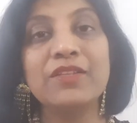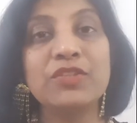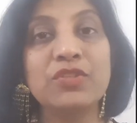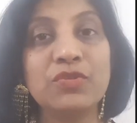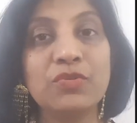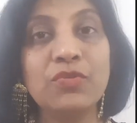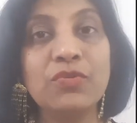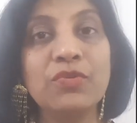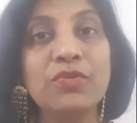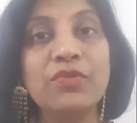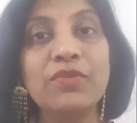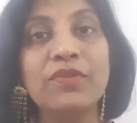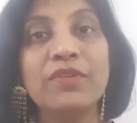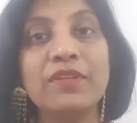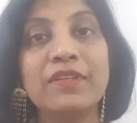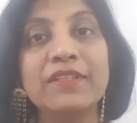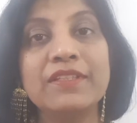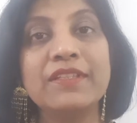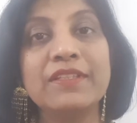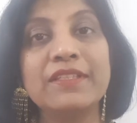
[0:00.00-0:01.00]
2,
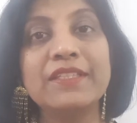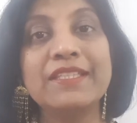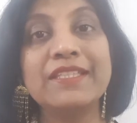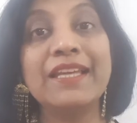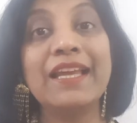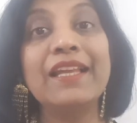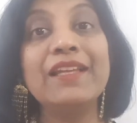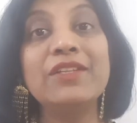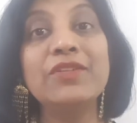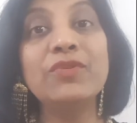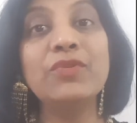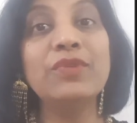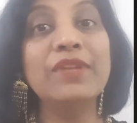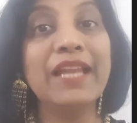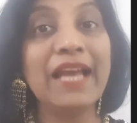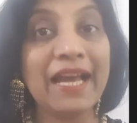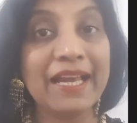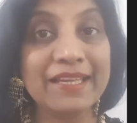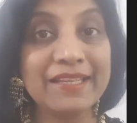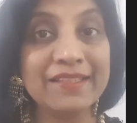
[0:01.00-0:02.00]
tell you
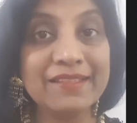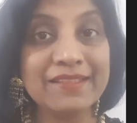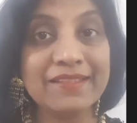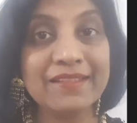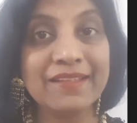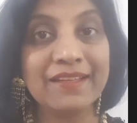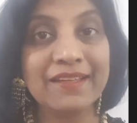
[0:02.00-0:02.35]
lies.